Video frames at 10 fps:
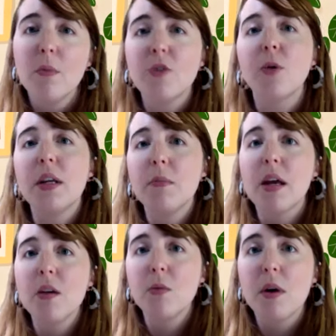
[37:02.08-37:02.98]
between
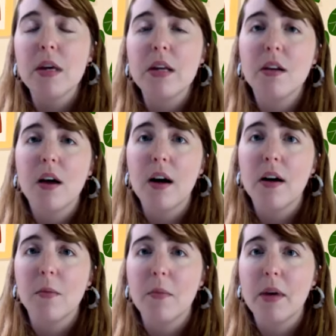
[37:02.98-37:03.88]
men and women.
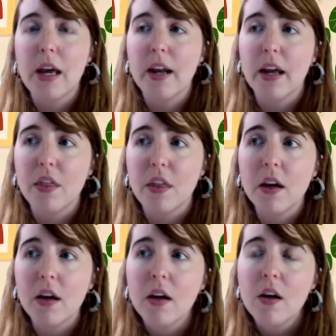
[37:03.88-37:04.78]
Um, and I
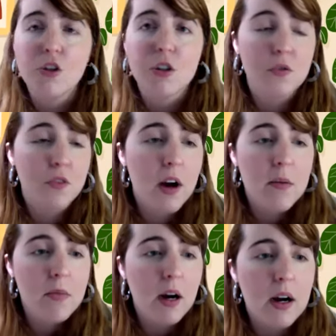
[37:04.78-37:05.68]
think just
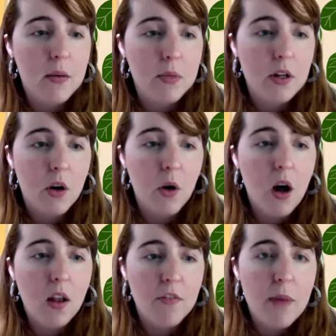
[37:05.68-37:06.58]
from um, you know
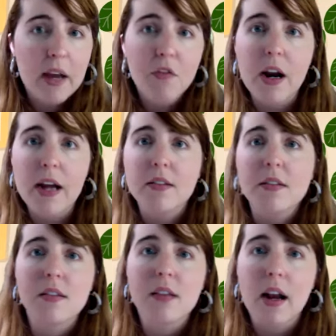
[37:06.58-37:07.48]
all of my
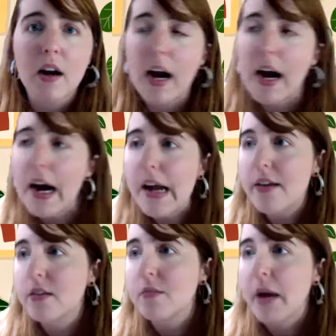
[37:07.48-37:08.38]
friends that are
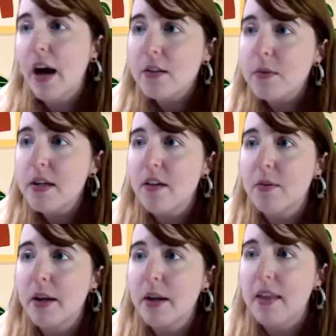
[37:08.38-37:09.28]
guys and my husband and
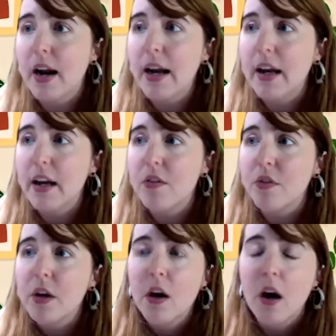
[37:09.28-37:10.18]
everybody that I kind of
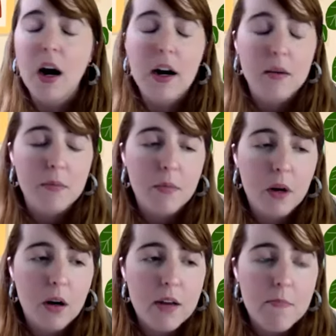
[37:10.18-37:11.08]
um,
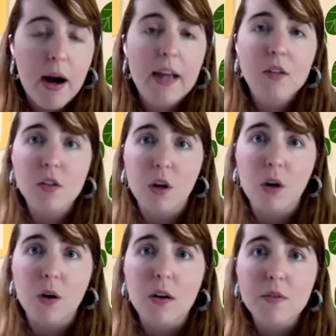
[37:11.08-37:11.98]
are in my
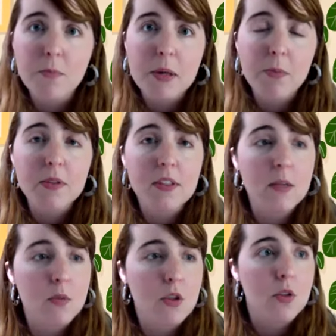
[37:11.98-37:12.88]
circle, people
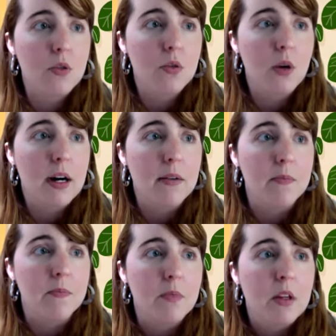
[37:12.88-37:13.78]
seem to
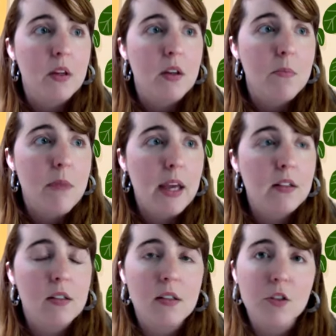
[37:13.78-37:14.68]
um, make
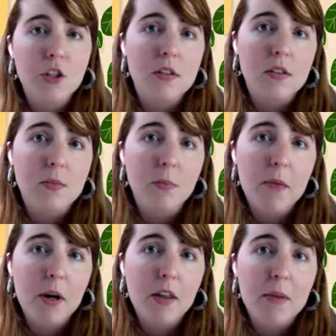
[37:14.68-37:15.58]
decisions
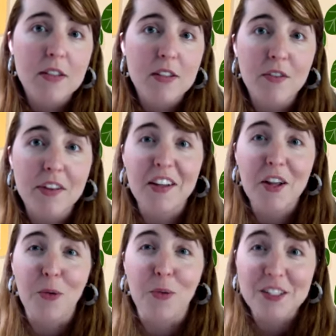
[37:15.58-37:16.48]
primarily based off like a
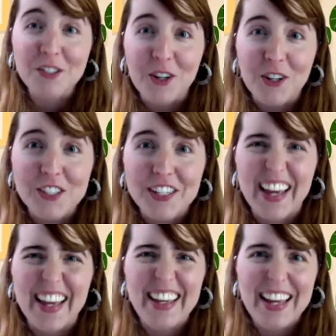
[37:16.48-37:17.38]
lot of research and
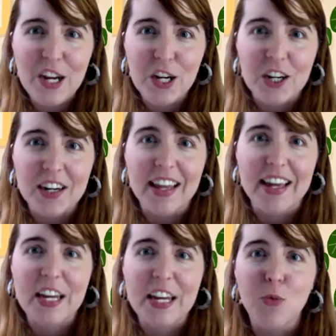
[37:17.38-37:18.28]
like gear and
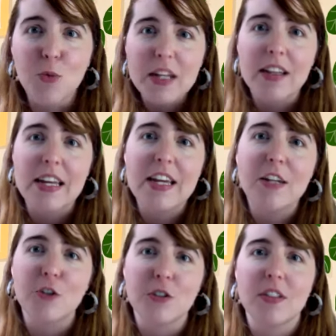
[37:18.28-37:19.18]
like getting really
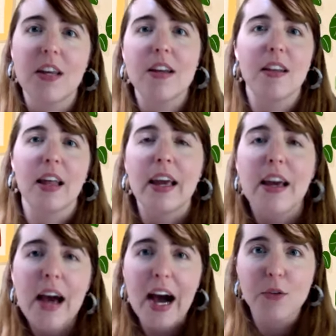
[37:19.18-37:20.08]
interested in like
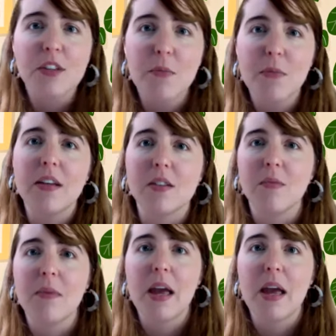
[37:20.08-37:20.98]
mm. how something is
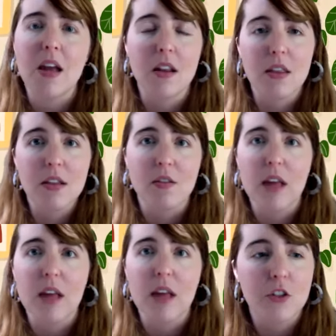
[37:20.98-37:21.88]
made and things of
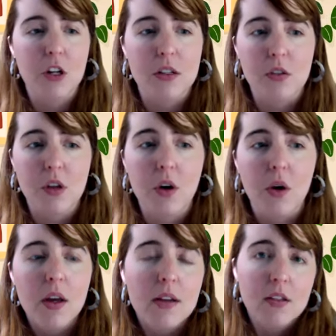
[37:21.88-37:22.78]
that nature and so
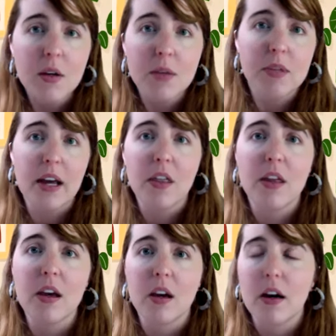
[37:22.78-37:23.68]
sometimes i
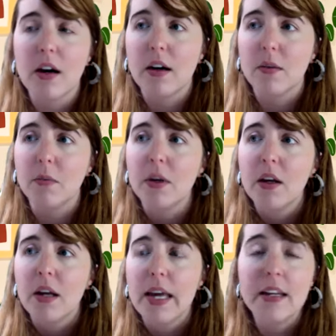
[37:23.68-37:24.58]
think um,
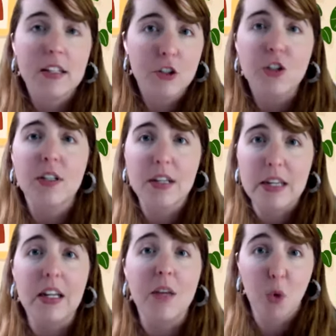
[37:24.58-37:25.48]
in addition to
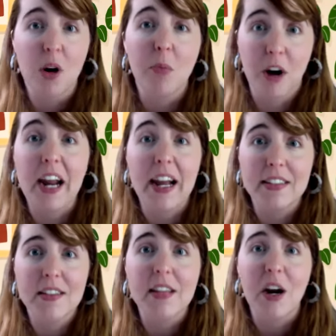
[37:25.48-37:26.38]
needing more
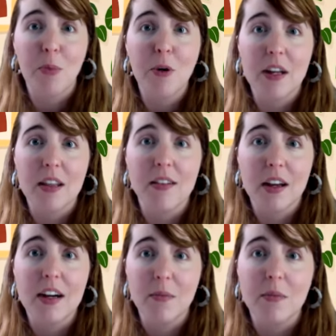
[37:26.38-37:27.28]
brands that are putting
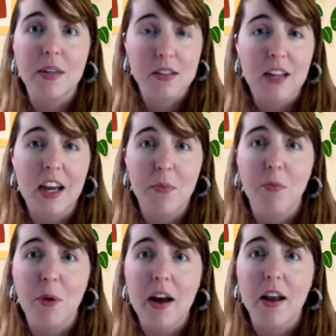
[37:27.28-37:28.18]
um, this type of
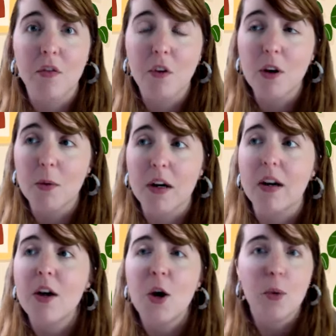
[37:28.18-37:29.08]
product
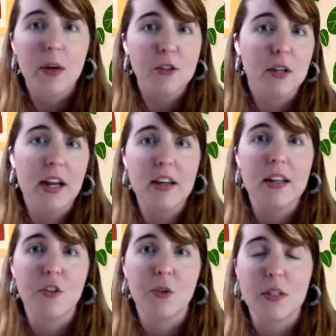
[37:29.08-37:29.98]
forward, we also kind of
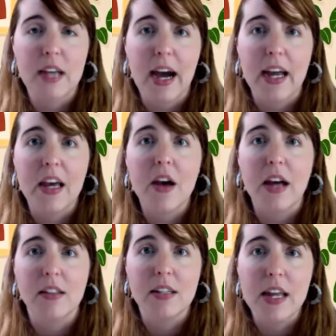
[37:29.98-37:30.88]
need to attack it
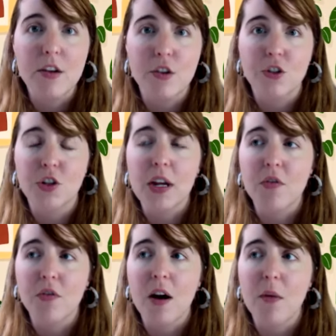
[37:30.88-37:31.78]
as an industry
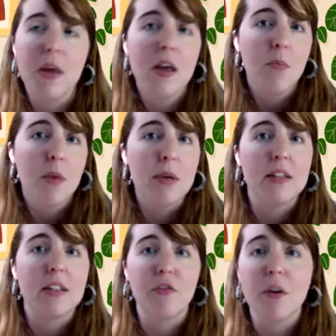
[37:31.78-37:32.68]
from maybe a
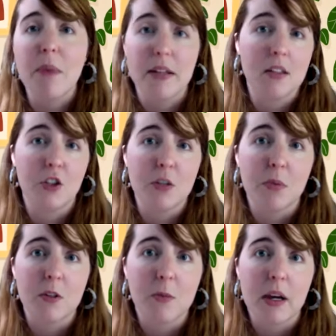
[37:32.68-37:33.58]
different messaging
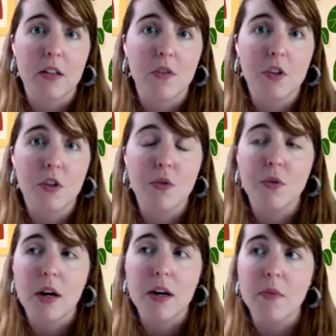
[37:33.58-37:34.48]
perspective.
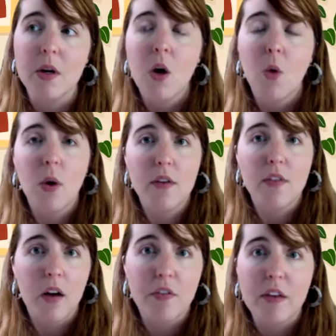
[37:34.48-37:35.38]
To um, one of
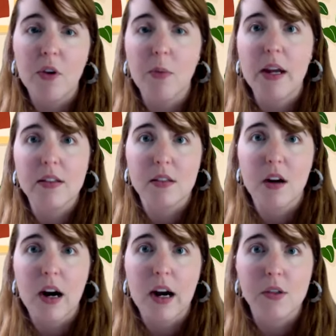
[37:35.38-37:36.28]
our favorite brands in
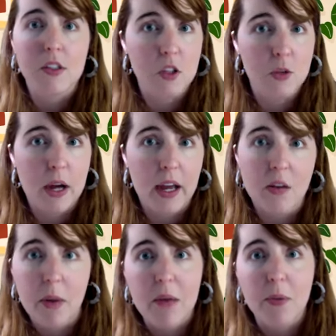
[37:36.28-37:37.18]
our house is
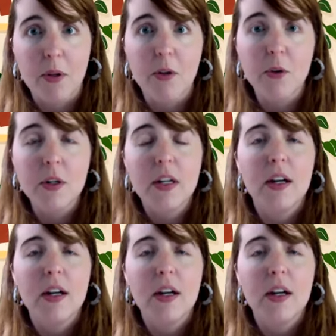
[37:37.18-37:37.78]
United by Blue.